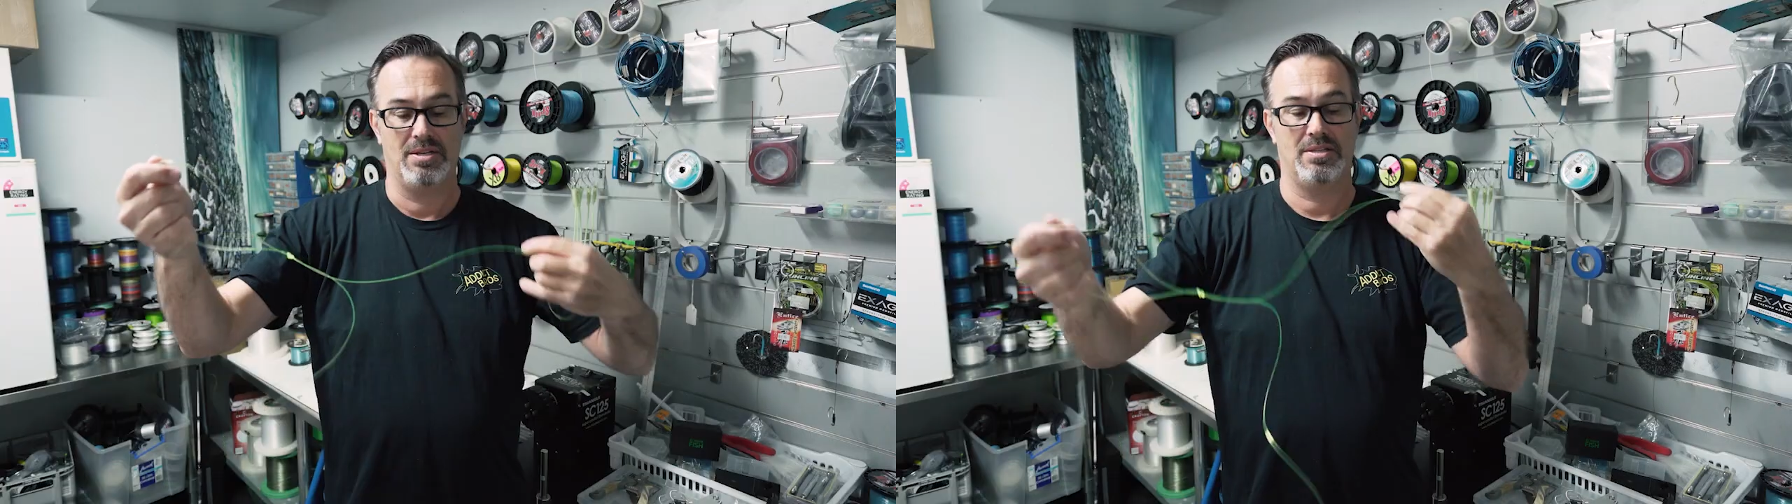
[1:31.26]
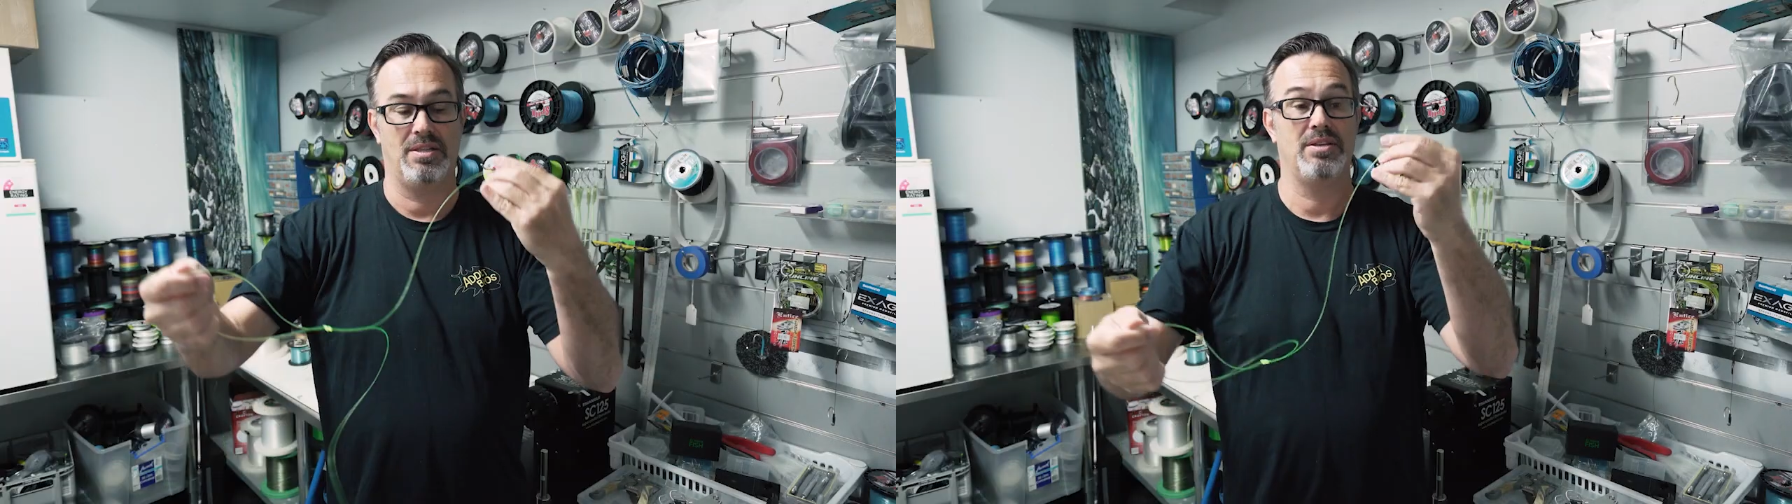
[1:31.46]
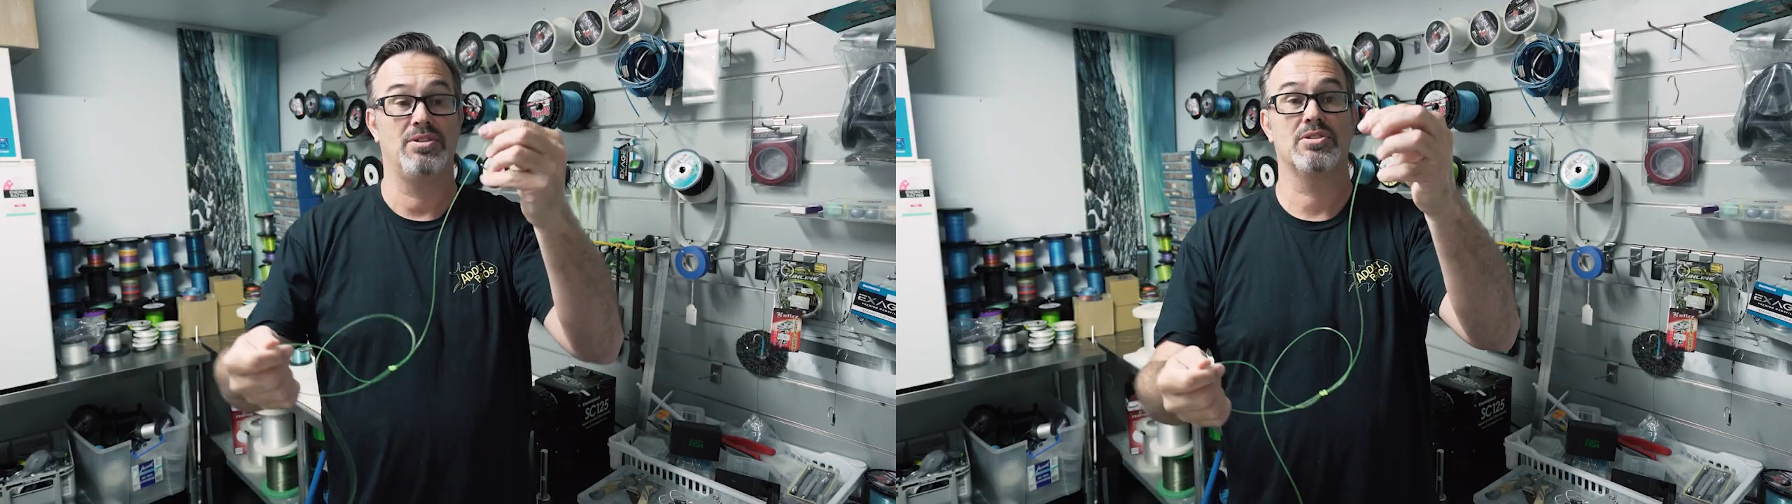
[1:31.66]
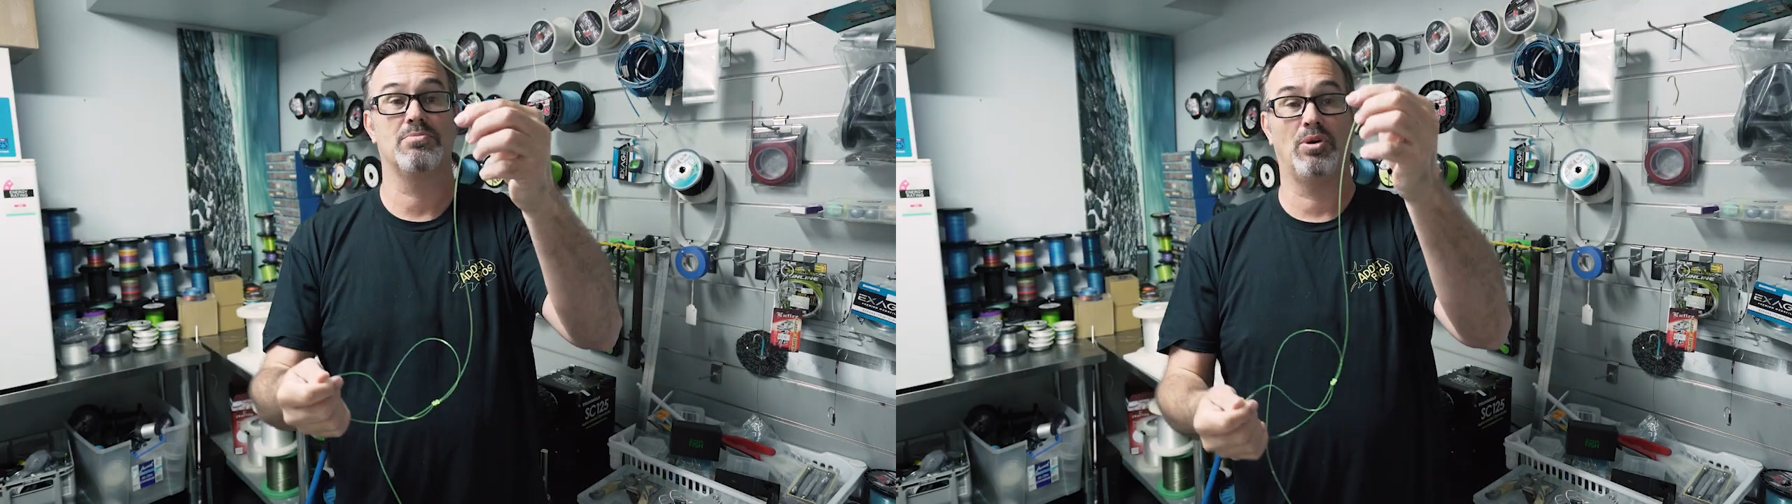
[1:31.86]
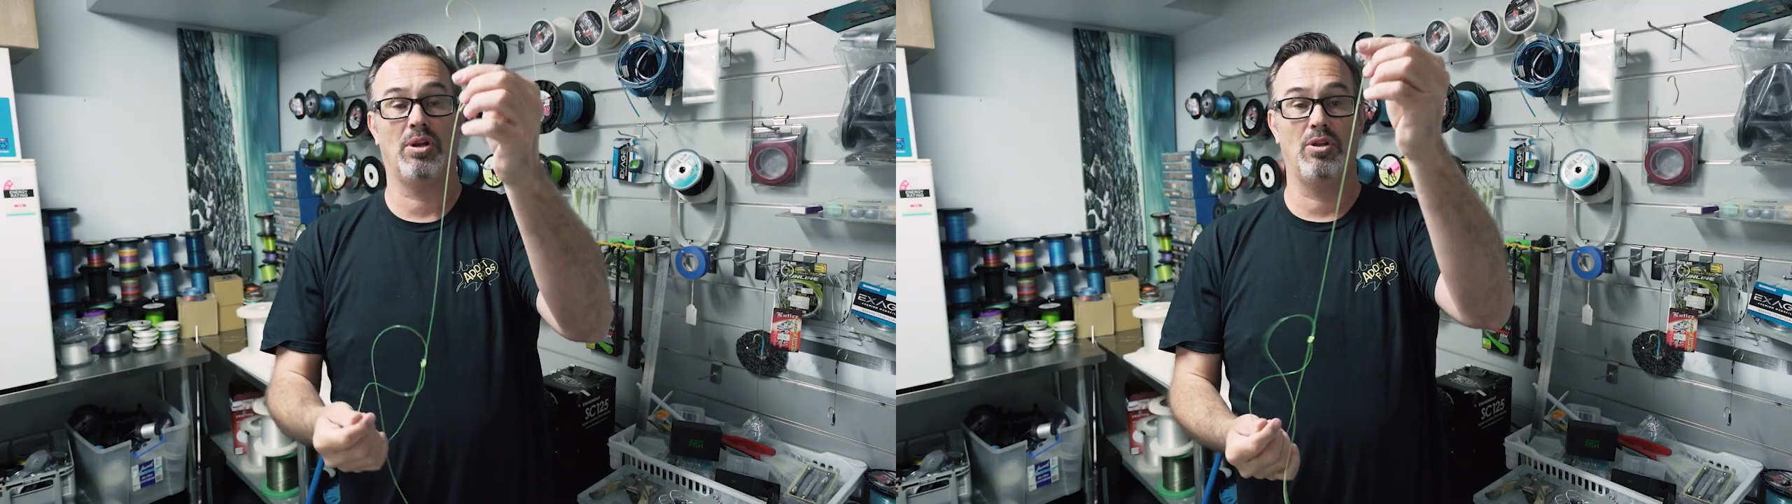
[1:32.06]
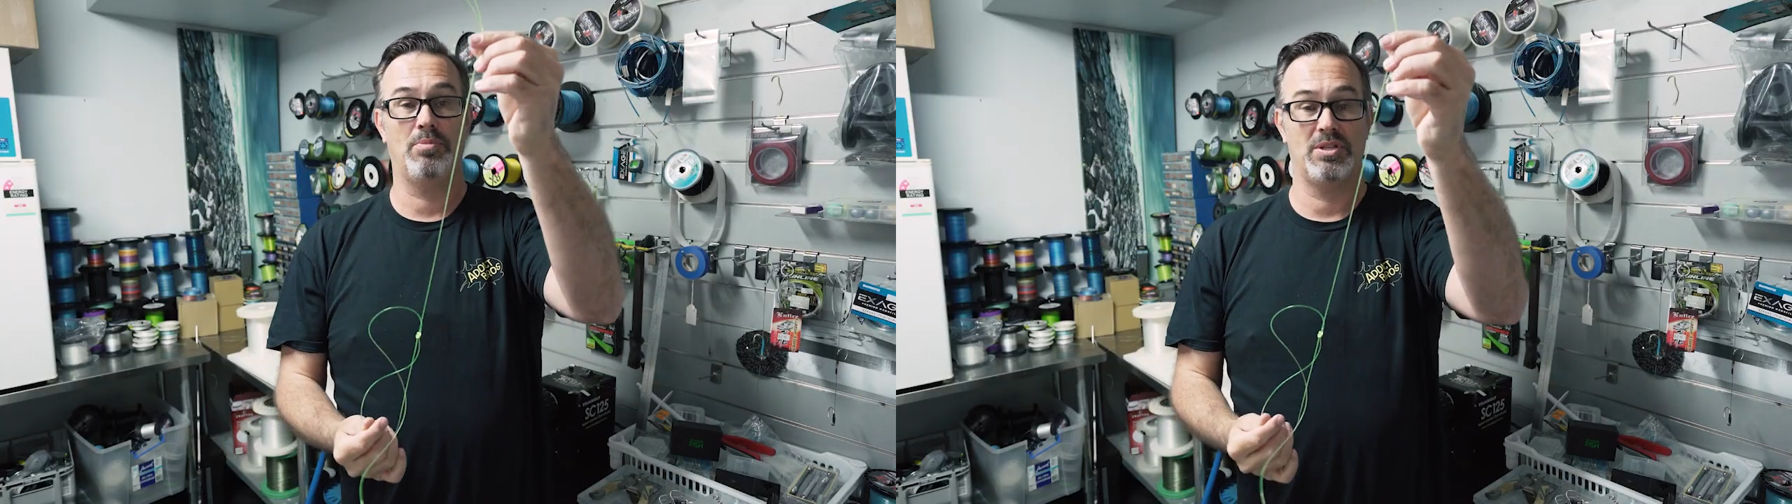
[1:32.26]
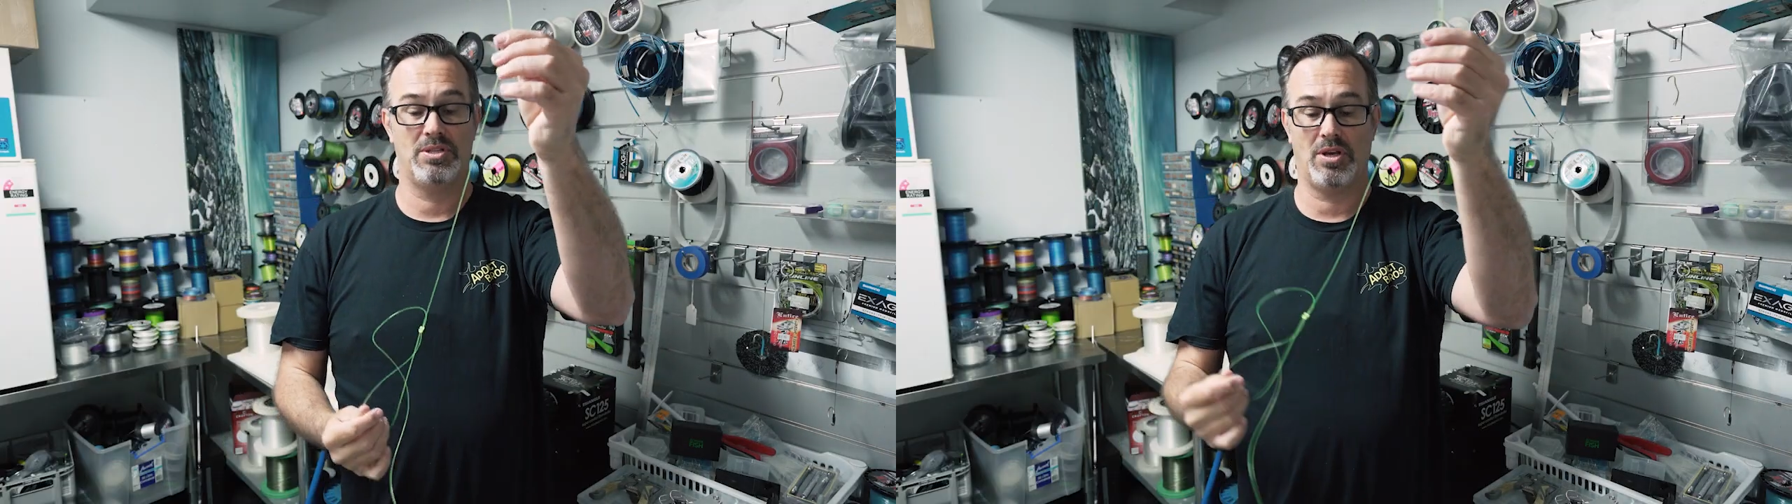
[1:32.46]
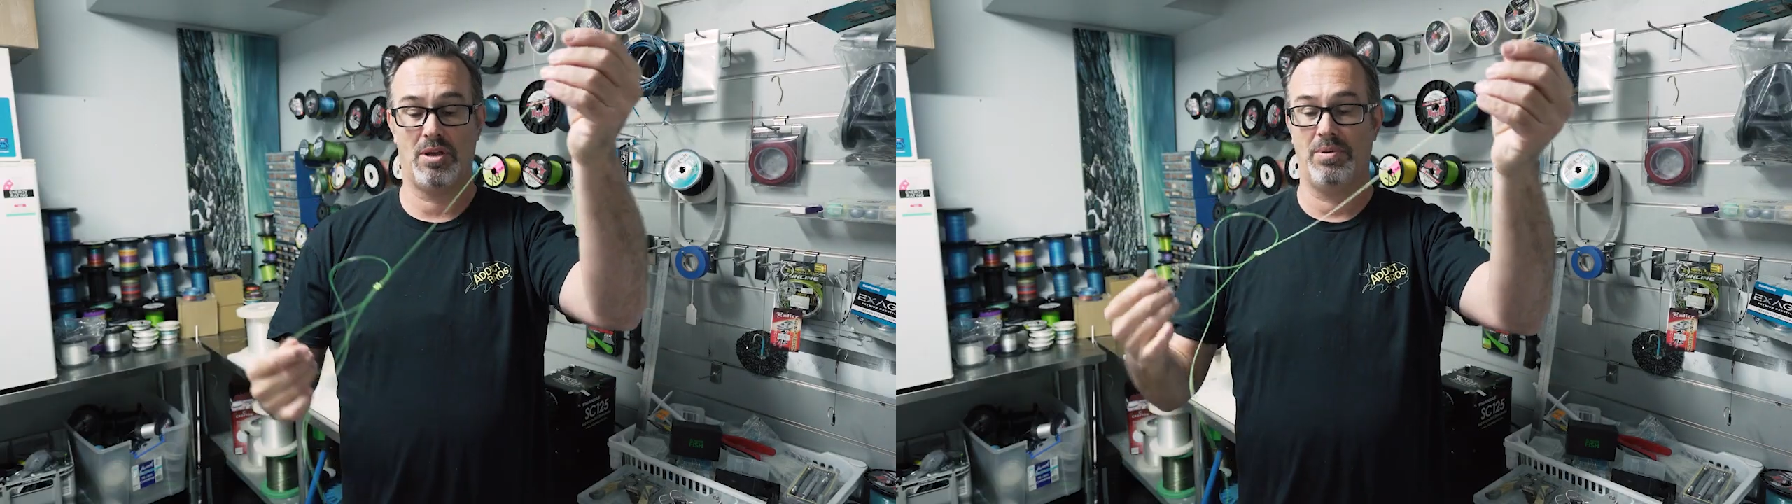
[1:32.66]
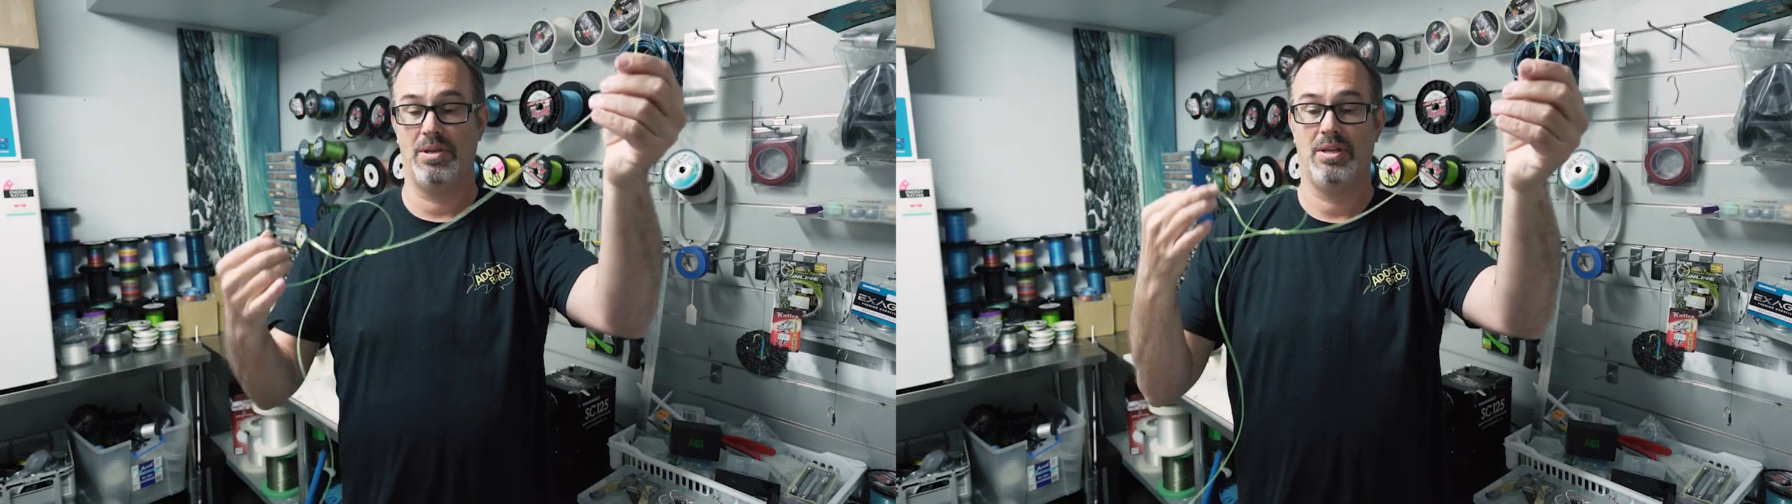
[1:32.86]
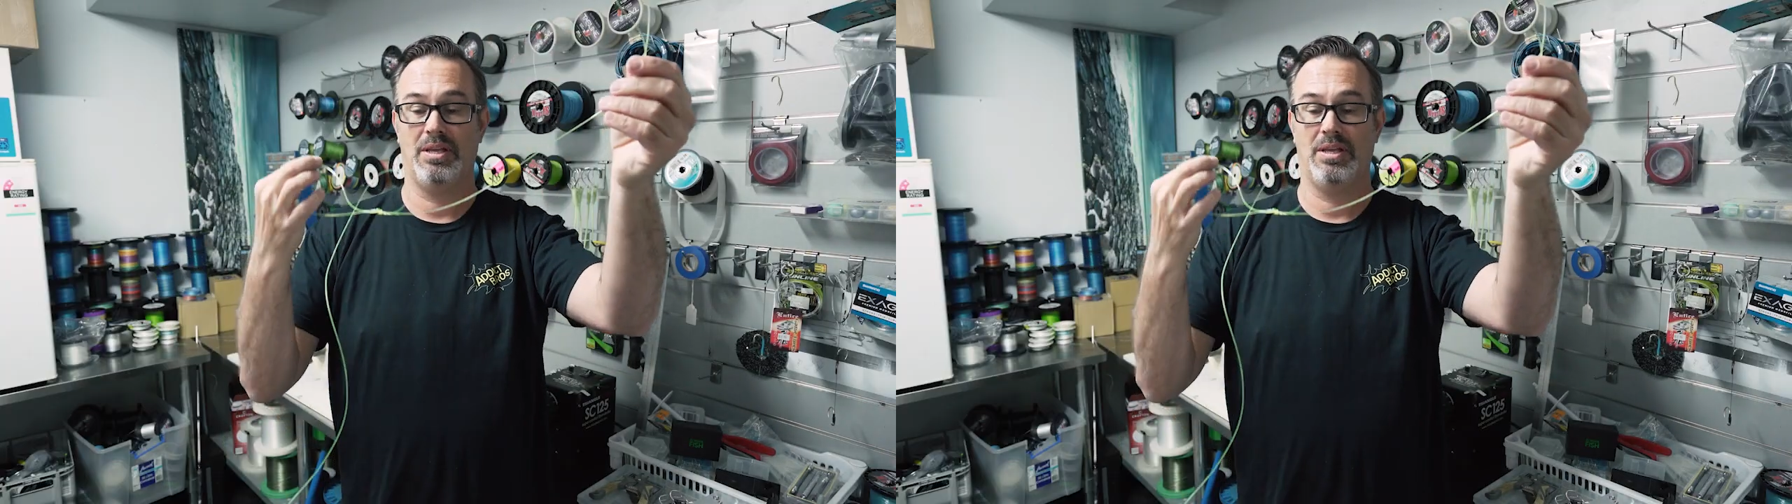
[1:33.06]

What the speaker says: So there's your smaller loop at the top,